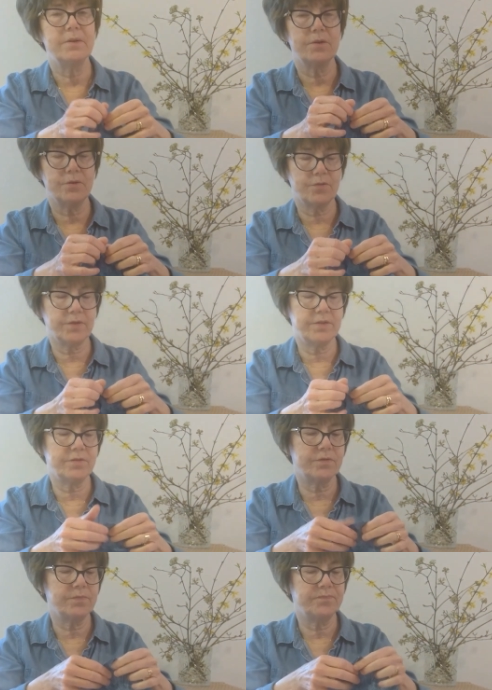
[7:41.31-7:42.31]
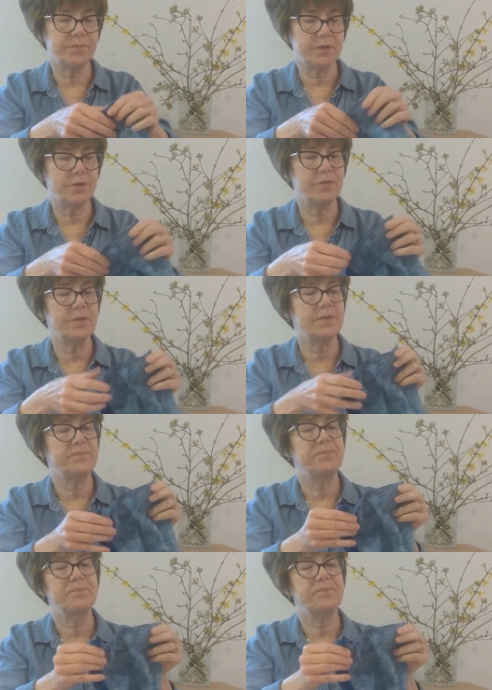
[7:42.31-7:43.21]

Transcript: your threads close.